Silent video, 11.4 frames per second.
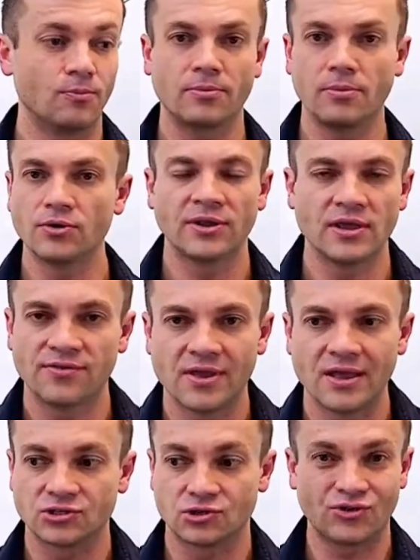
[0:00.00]
promoted
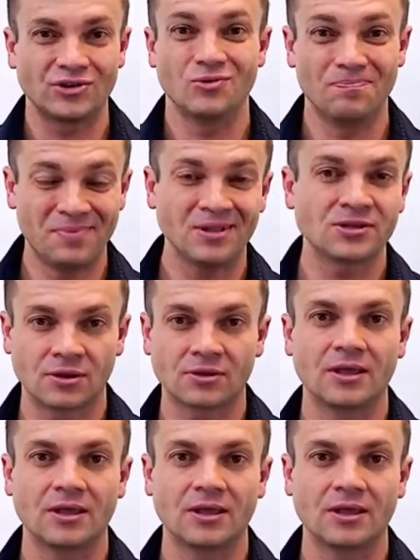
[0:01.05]
anything else or tried to build an